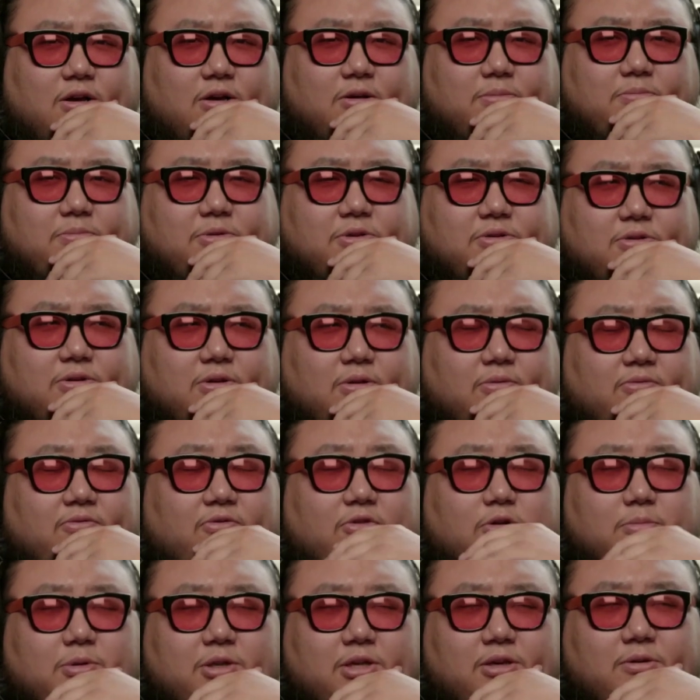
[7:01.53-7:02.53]
abuse,
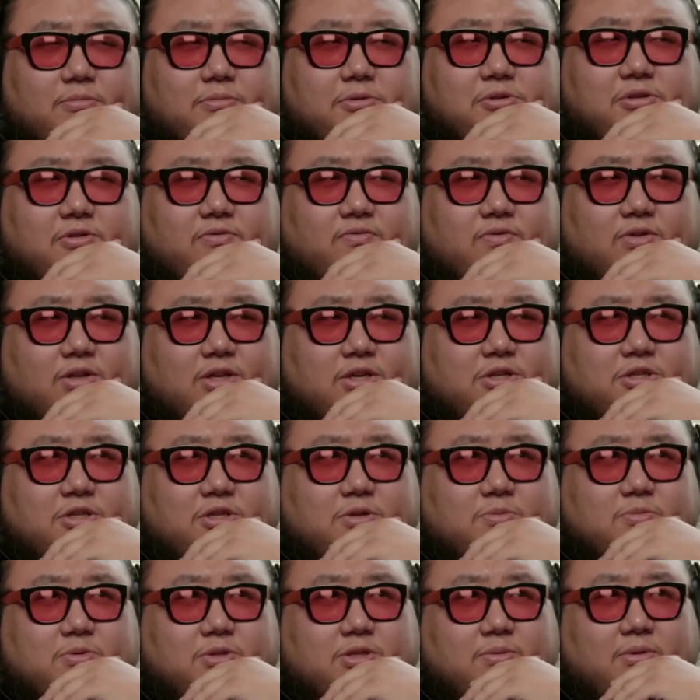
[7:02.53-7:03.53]
verbally abusive
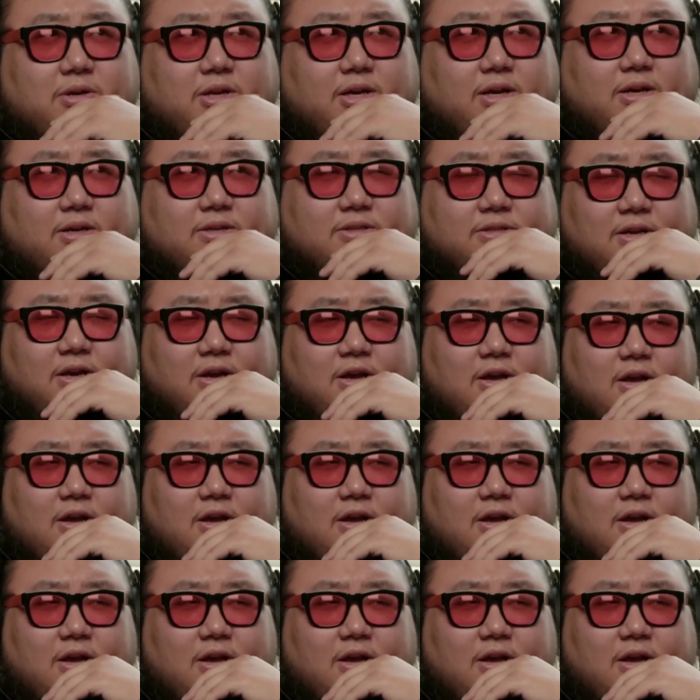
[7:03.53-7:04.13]
relationship with somebody else,